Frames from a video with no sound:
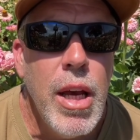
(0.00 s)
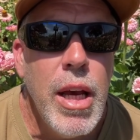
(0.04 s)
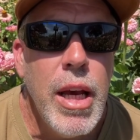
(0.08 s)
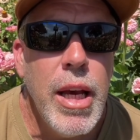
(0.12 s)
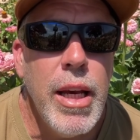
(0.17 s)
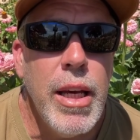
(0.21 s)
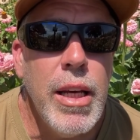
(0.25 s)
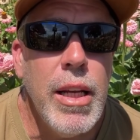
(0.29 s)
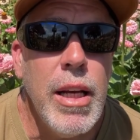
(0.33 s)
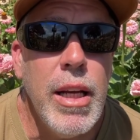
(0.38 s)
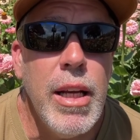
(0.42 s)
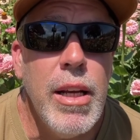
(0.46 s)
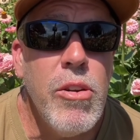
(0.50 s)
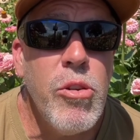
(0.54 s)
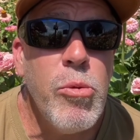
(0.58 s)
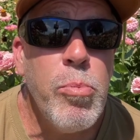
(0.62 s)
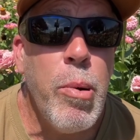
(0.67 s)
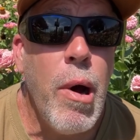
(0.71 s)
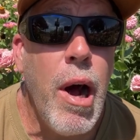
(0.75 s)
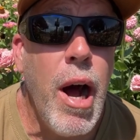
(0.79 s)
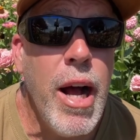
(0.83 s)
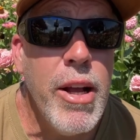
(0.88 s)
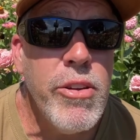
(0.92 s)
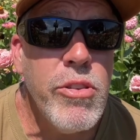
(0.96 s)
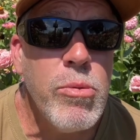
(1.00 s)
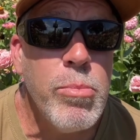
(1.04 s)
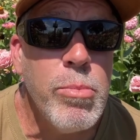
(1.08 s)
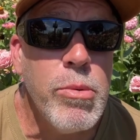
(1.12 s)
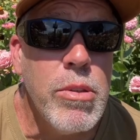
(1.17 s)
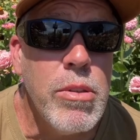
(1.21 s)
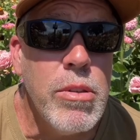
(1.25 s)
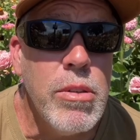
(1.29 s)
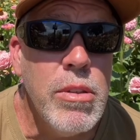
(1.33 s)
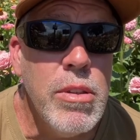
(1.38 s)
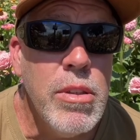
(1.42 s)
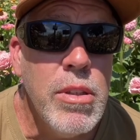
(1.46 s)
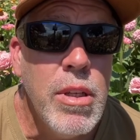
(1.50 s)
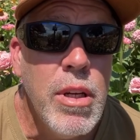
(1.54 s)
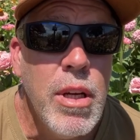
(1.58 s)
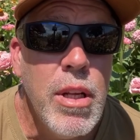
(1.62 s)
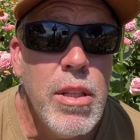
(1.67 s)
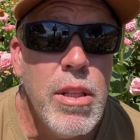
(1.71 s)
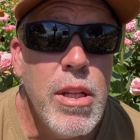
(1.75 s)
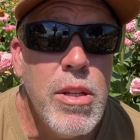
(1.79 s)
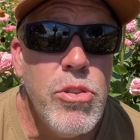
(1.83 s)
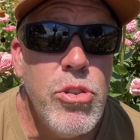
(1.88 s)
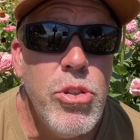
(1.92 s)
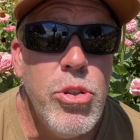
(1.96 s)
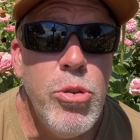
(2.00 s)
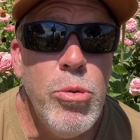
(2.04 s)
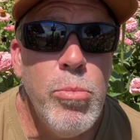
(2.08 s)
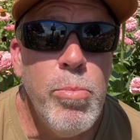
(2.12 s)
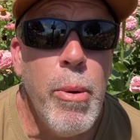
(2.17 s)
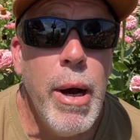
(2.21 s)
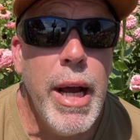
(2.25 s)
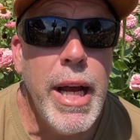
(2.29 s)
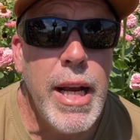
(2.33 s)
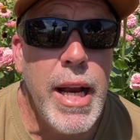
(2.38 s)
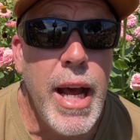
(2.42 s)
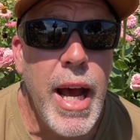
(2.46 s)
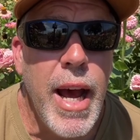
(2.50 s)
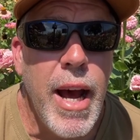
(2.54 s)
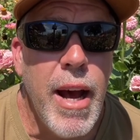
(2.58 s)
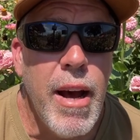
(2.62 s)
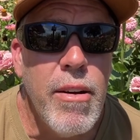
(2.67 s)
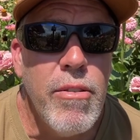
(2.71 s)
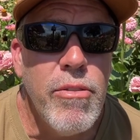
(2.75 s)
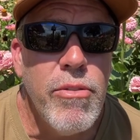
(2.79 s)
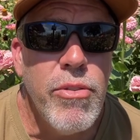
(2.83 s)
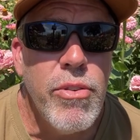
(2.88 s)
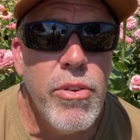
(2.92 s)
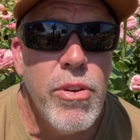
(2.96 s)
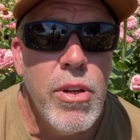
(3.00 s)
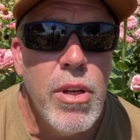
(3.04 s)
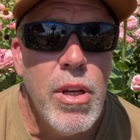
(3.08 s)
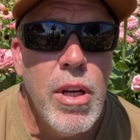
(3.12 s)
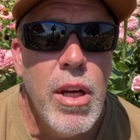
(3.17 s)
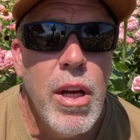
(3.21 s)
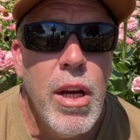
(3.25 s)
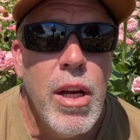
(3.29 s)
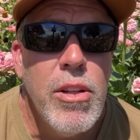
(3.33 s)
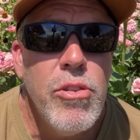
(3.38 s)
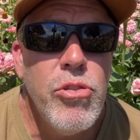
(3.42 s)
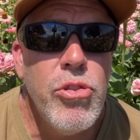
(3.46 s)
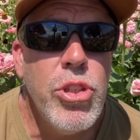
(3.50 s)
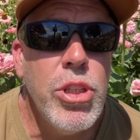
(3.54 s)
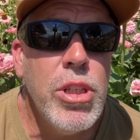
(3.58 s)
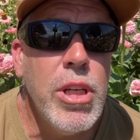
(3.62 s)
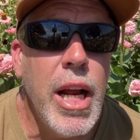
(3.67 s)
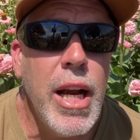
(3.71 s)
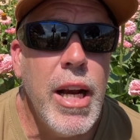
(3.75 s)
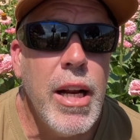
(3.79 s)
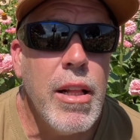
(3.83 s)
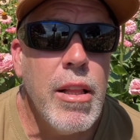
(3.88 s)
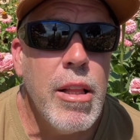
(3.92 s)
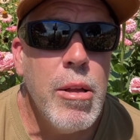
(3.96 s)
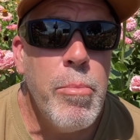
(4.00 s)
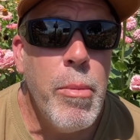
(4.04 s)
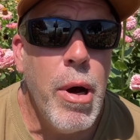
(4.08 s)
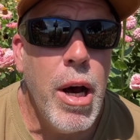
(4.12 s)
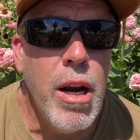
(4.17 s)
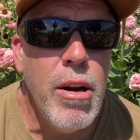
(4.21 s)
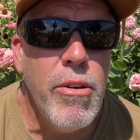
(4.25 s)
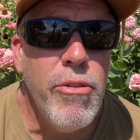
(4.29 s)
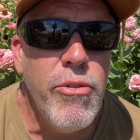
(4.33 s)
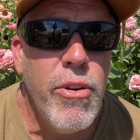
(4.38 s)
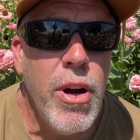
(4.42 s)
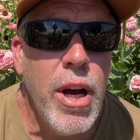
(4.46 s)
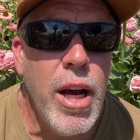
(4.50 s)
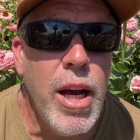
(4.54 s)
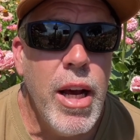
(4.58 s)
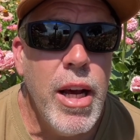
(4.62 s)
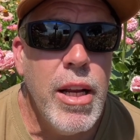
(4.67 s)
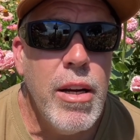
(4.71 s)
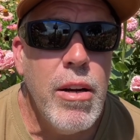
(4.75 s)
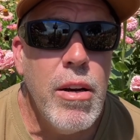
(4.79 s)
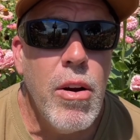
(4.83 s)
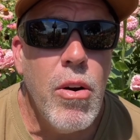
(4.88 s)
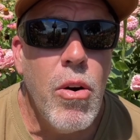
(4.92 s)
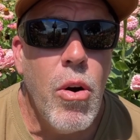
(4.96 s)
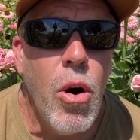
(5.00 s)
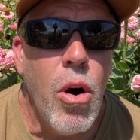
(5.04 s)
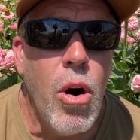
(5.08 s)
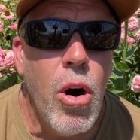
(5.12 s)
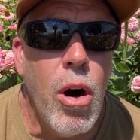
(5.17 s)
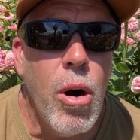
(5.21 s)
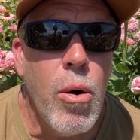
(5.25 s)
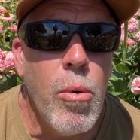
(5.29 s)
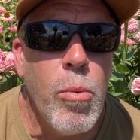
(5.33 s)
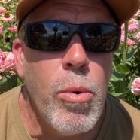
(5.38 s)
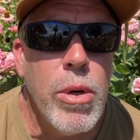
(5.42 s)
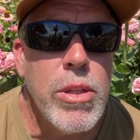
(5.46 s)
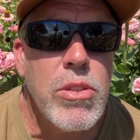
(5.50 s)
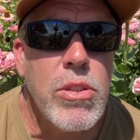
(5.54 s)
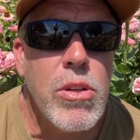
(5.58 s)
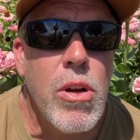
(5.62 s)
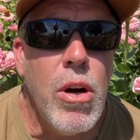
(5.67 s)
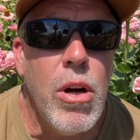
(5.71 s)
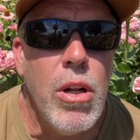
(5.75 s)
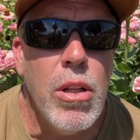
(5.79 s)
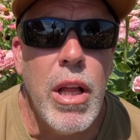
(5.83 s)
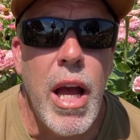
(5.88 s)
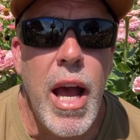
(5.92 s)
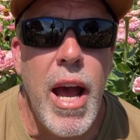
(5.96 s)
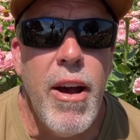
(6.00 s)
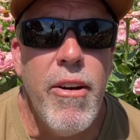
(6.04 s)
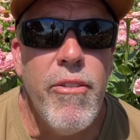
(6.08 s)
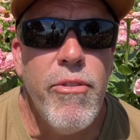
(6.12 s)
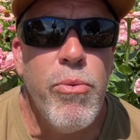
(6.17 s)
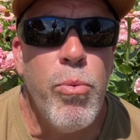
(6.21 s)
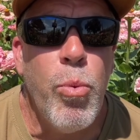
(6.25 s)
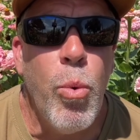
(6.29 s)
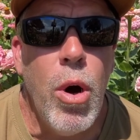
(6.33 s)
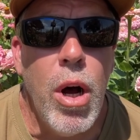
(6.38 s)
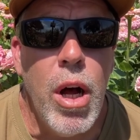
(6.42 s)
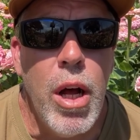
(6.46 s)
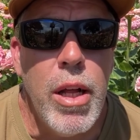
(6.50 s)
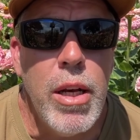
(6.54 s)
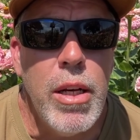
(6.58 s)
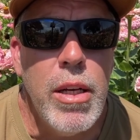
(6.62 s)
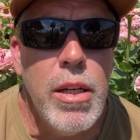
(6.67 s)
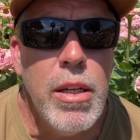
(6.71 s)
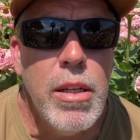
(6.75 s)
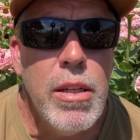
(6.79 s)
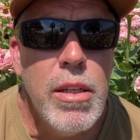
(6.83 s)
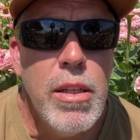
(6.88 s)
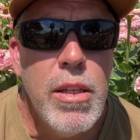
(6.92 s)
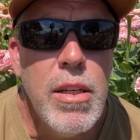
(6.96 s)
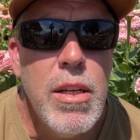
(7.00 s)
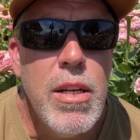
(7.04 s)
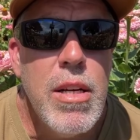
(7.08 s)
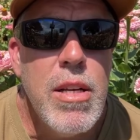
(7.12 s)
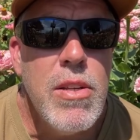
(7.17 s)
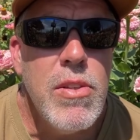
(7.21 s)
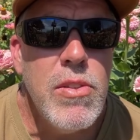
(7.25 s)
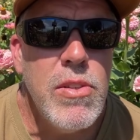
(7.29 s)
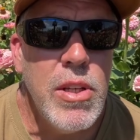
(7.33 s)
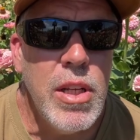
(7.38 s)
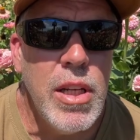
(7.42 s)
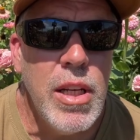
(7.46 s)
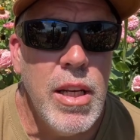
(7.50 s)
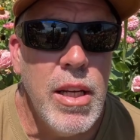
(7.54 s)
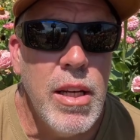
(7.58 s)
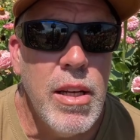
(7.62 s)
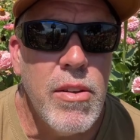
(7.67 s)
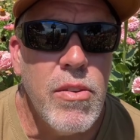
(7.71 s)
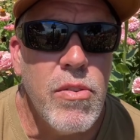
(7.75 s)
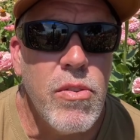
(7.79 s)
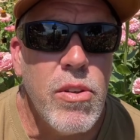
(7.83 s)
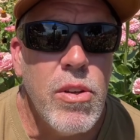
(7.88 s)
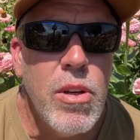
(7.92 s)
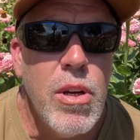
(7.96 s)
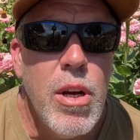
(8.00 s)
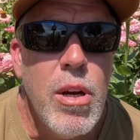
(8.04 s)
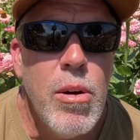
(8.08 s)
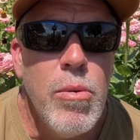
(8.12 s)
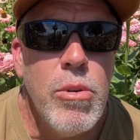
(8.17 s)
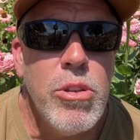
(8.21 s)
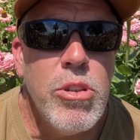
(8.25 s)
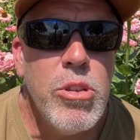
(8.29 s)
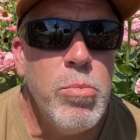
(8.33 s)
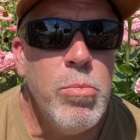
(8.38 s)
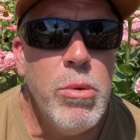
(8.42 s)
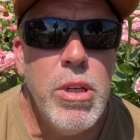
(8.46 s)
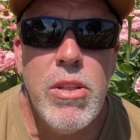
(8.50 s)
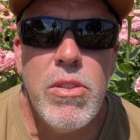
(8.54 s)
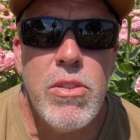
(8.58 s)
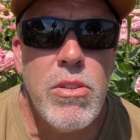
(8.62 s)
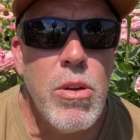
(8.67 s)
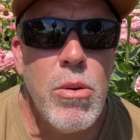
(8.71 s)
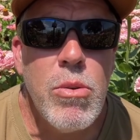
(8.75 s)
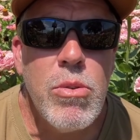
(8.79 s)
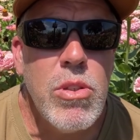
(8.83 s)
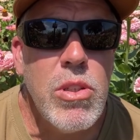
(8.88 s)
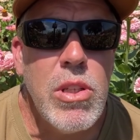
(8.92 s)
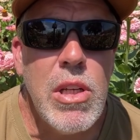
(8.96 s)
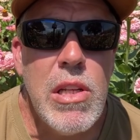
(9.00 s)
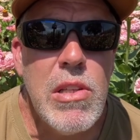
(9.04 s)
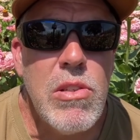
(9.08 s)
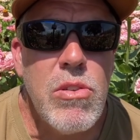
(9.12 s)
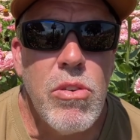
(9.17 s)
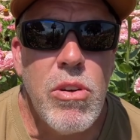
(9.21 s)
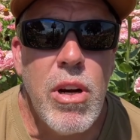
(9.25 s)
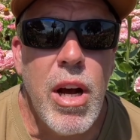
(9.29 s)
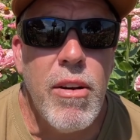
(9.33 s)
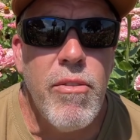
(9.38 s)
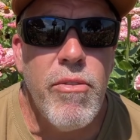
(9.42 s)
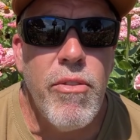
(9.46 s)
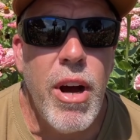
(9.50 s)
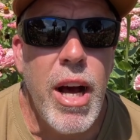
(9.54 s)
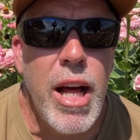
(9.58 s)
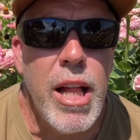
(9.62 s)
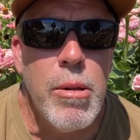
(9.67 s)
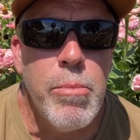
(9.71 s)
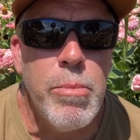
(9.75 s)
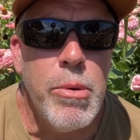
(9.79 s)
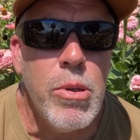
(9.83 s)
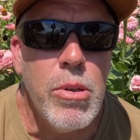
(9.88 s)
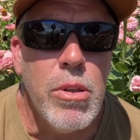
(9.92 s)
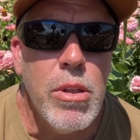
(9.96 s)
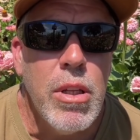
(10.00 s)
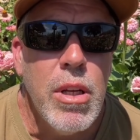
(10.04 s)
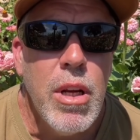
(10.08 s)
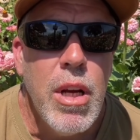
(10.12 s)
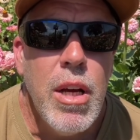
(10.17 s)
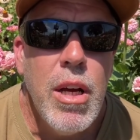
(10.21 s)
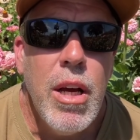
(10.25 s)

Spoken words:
It is possible that you might have genetically modified or what's called F1 zinnias, which means those seeds are not viable.